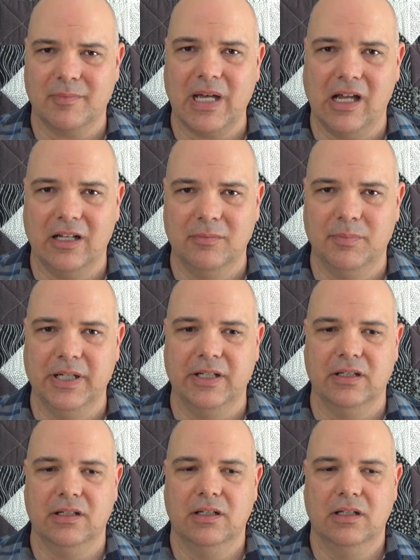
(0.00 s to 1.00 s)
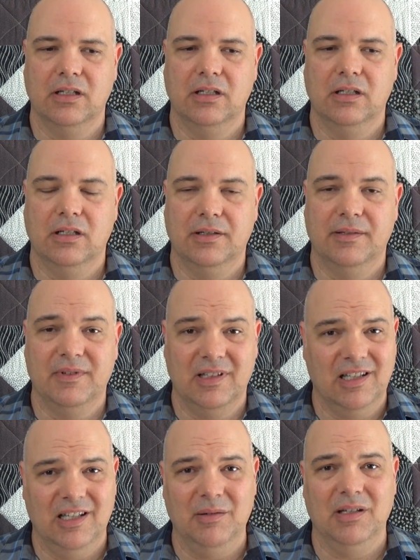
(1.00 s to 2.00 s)
about it, but
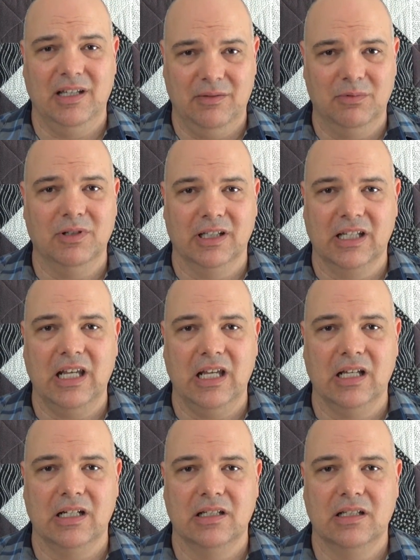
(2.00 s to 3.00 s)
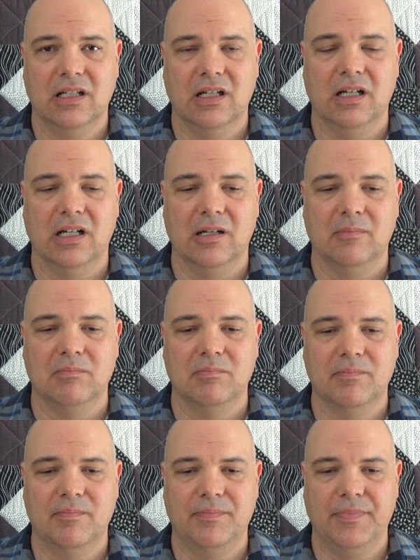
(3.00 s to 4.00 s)
it really can.
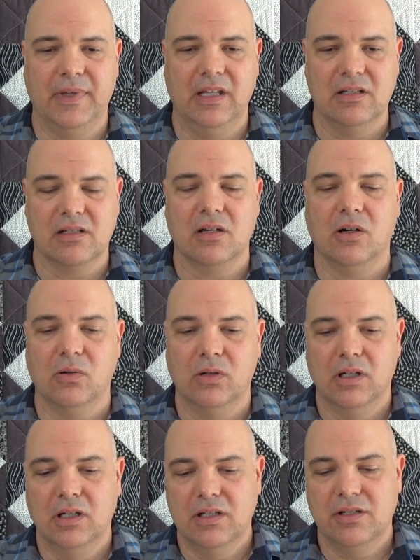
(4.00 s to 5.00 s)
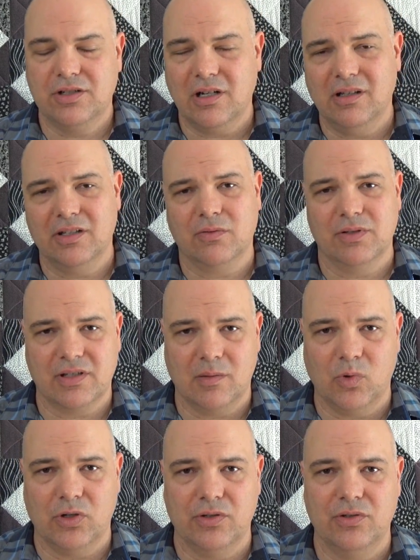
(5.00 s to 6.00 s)
And so share this with
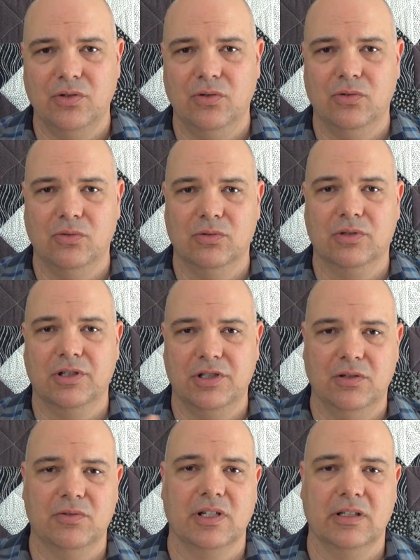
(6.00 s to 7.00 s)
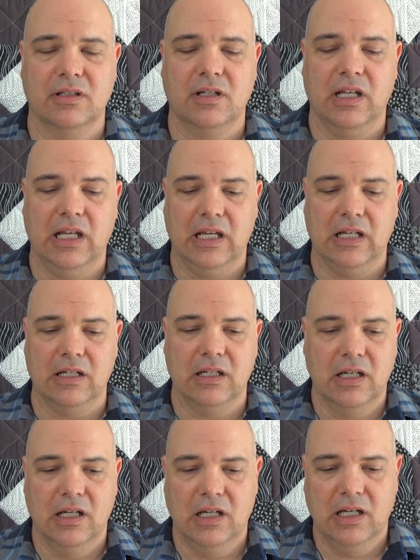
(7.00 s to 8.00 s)
someone who could use it. And
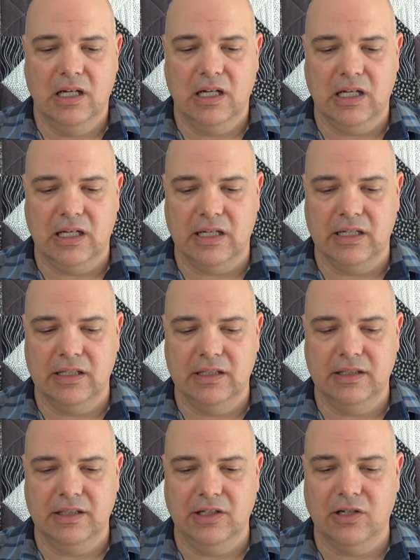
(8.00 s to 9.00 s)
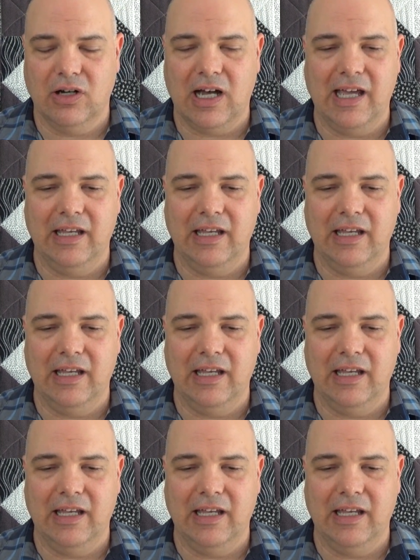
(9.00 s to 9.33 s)
you know,